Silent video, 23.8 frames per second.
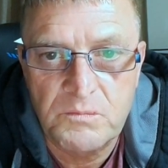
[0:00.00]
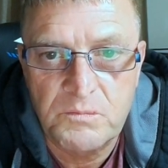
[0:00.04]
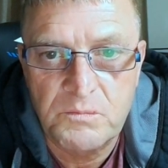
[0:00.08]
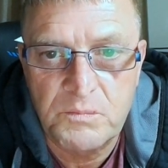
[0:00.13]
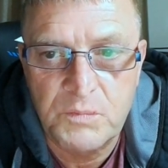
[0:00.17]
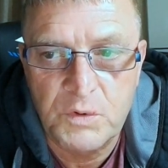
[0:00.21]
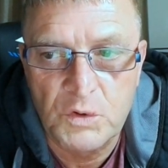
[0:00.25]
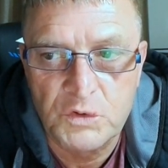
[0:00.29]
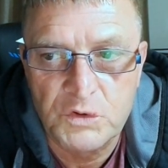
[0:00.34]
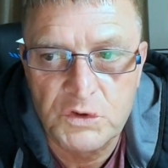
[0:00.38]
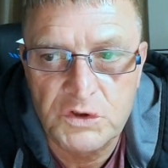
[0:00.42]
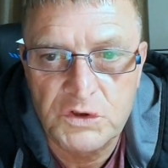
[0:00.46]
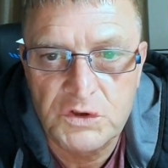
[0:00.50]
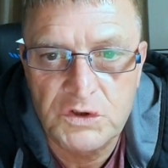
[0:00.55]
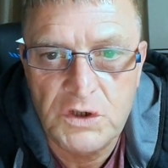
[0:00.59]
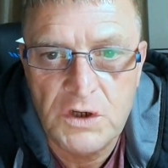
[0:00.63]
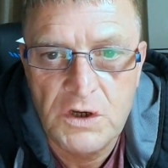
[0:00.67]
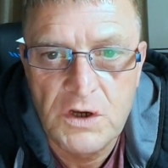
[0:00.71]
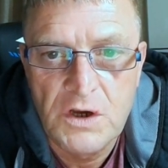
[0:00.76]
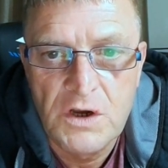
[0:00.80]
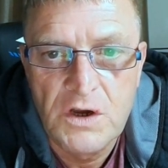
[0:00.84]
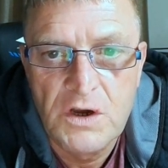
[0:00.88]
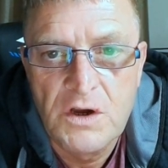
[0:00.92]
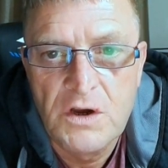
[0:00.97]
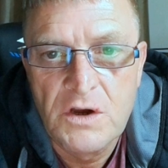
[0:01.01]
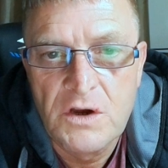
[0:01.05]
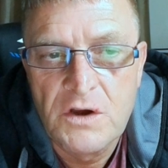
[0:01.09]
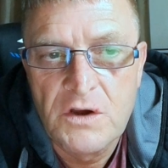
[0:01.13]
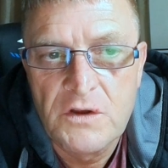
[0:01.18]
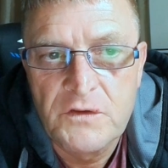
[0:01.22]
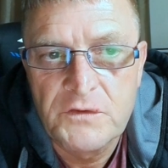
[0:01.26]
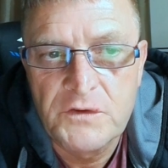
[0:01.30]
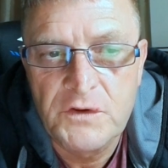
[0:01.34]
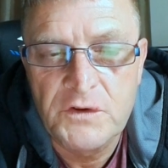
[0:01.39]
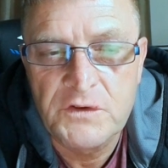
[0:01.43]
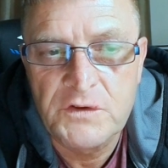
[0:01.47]
bunch
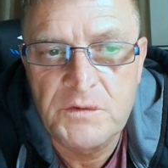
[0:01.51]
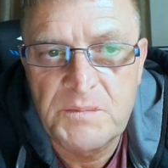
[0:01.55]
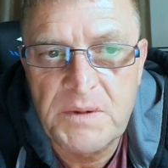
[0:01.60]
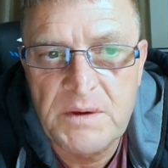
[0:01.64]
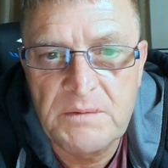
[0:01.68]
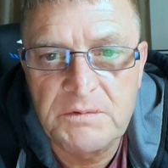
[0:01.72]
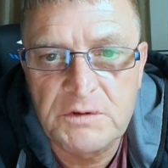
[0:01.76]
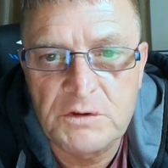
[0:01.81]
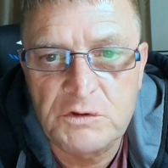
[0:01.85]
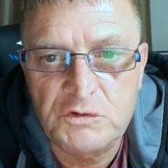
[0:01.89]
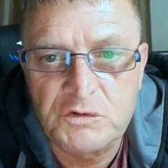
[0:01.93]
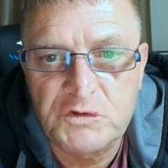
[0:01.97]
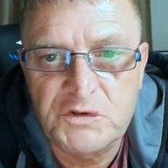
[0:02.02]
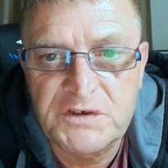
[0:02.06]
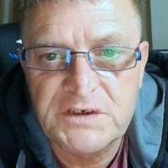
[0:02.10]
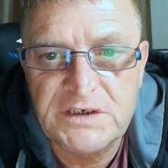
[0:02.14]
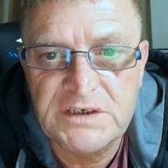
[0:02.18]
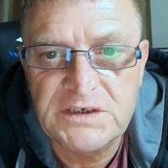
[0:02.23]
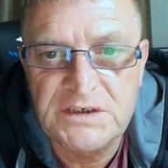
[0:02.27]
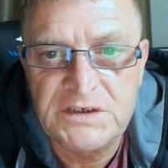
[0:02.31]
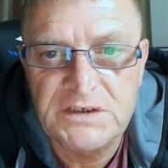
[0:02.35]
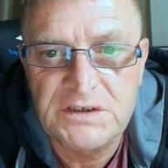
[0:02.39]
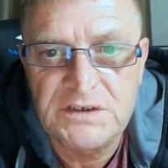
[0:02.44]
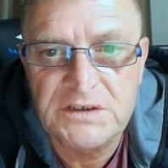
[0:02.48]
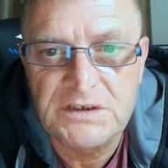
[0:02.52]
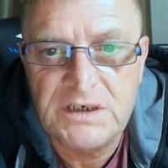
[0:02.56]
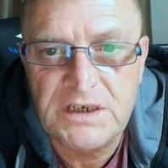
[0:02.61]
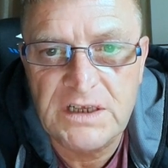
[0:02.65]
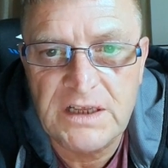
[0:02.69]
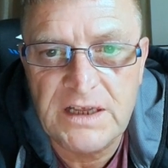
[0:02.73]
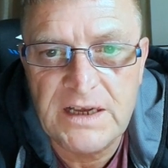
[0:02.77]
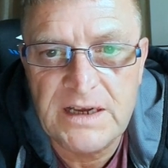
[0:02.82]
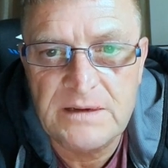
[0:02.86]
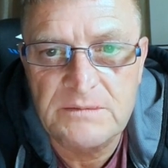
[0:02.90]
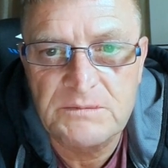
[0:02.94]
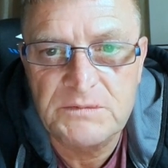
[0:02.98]
that the biblical tradition
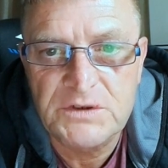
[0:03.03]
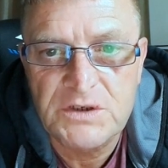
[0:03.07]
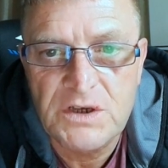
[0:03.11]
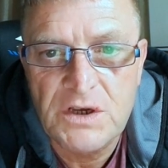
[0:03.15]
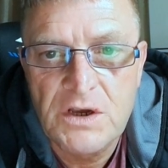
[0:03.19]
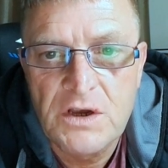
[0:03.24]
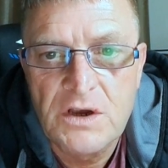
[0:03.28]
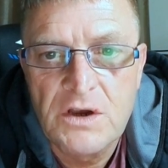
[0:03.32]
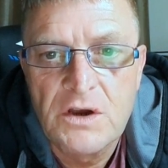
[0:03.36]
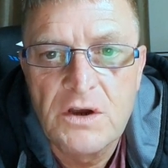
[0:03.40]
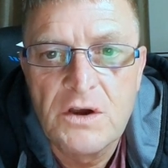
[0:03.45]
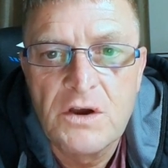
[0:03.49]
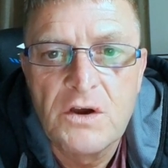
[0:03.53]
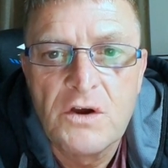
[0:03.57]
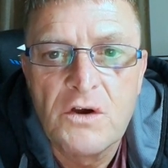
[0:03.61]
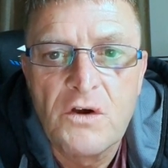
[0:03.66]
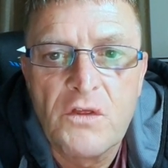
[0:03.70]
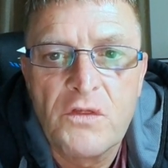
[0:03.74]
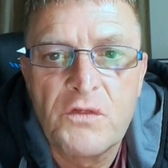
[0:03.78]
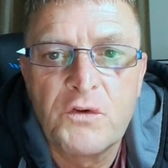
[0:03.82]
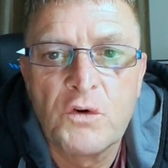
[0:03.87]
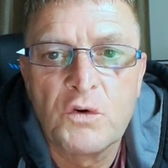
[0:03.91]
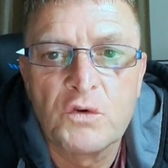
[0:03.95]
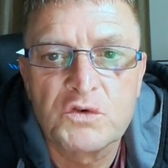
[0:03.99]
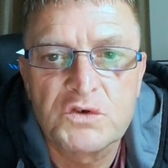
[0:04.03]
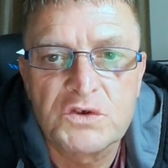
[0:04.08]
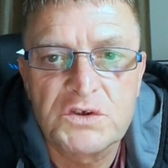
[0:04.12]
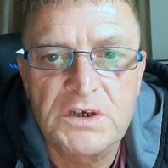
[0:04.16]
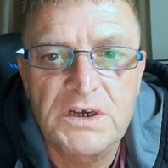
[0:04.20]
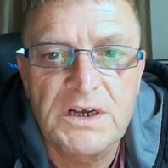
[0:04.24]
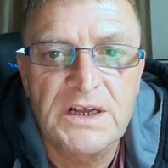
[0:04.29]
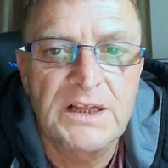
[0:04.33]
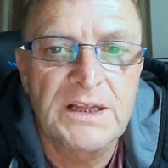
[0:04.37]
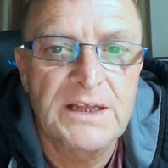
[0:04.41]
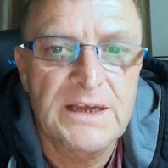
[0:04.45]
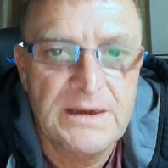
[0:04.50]
claims, those that
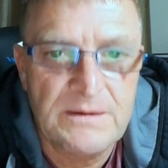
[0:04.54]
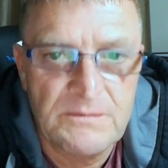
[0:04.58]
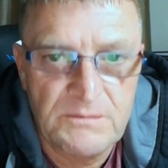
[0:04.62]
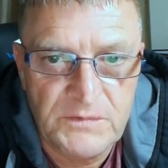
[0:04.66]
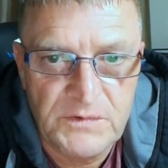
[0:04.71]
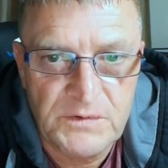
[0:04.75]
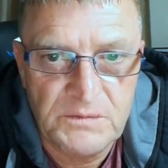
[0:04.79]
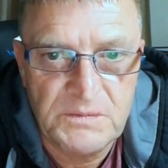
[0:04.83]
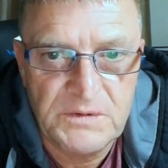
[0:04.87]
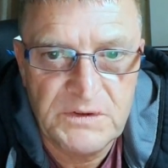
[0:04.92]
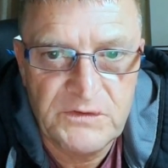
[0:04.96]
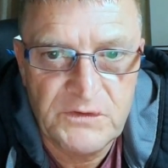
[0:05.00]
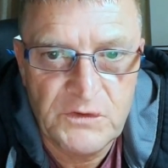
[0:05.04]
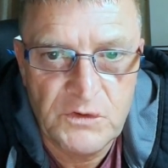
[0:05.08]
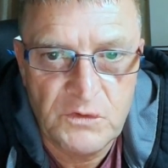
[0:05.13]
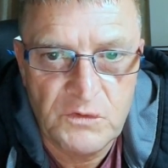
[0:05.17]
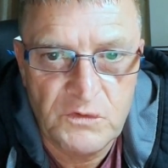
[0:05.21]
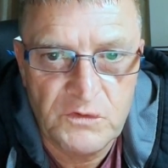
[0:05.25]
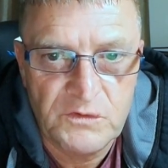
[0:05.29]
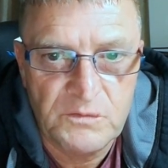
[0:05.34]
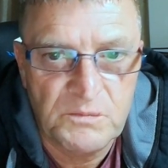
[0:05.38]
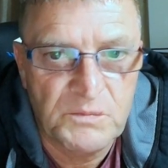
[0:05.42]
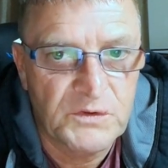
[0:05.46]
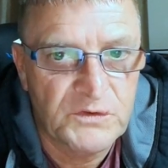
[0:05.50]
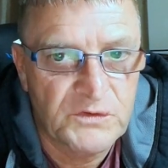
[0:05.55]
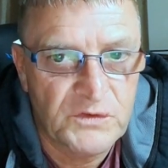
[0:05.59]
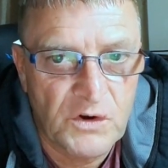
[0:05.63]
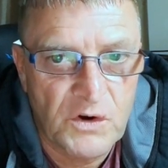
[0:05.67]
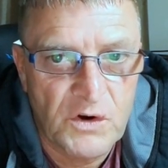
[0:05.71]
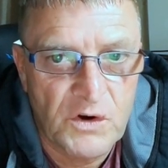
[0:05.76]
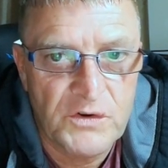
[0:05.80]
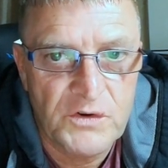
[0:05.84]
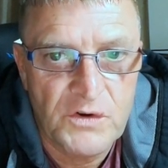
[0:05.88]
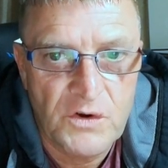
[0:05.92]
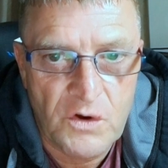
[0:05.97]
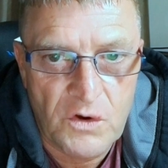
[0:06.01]
claim to be Jews but
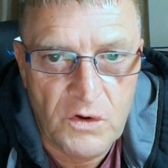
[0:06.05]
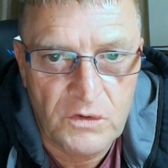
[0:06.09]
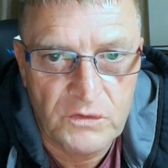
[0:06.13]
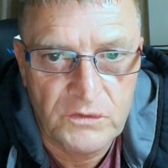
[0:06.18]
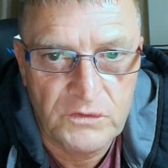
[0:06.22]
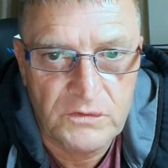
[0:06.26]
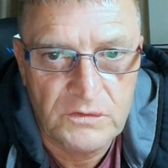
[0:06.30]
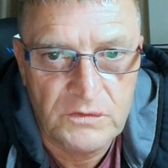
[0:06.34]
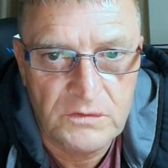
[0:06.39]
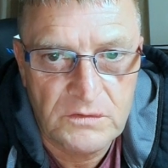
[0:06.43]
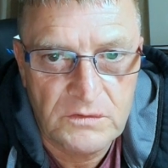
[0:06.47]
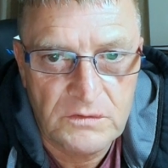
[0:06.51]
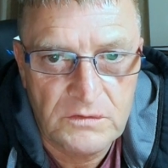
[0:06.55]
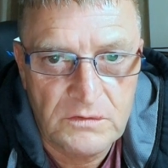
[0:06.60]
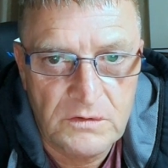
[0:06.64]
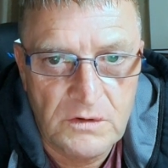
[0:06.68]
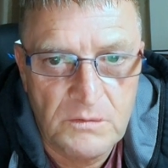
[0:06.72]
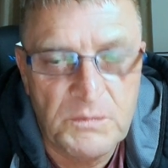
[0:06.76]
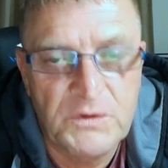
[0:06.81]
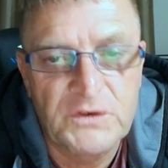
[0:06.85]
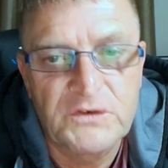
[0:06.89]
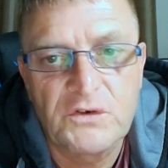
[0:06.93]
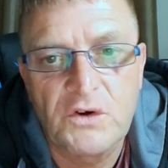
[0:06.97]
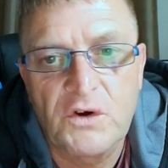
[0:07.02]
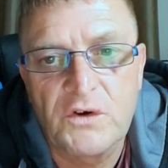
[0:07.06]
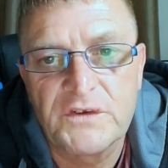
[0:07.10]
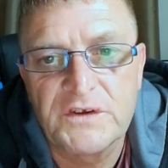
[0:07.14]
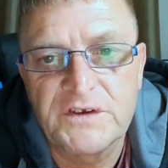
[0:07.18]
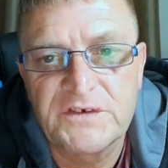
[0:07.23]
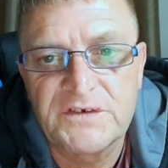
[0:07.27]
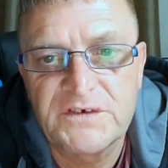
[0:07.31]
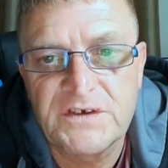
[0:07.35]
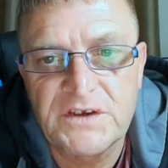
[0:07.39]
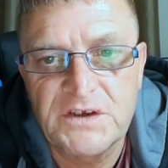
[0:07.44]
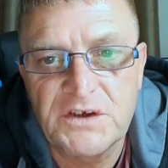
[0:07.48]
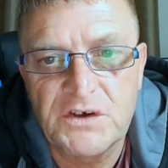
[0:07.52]
are not, but are the
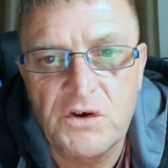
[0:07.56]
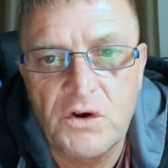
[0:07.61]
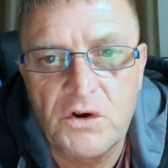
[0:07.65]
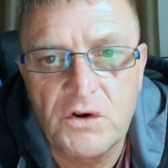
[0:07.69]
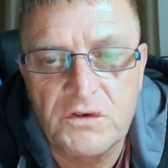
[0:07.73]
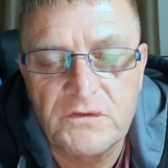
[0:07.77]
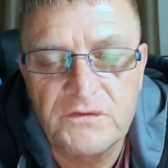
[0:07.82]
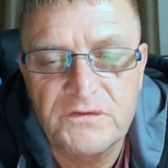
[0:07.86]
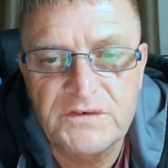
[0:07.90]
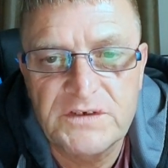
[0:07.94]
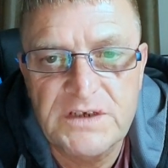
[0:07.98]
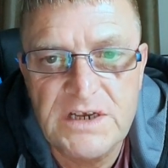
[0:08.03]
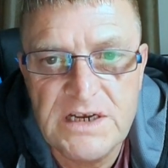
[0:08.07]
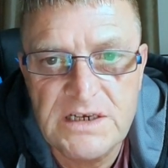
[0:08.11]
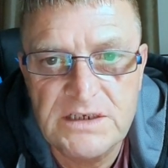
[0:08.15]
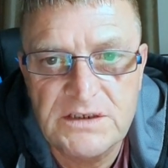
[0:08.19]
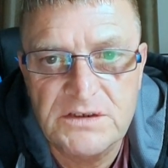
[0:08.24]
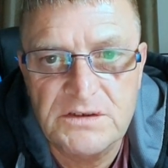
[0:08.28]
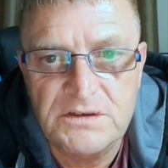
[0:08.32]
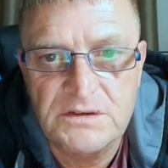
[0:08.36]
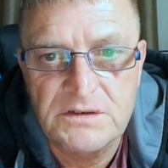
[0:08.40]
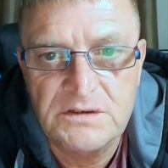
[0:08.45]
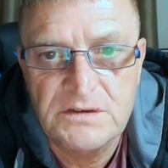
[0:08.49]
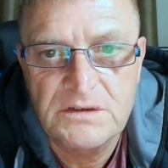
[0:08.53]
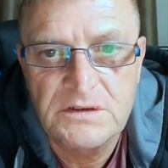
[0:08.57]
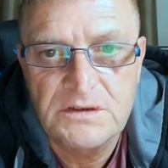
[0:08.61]
synagogue of Satan.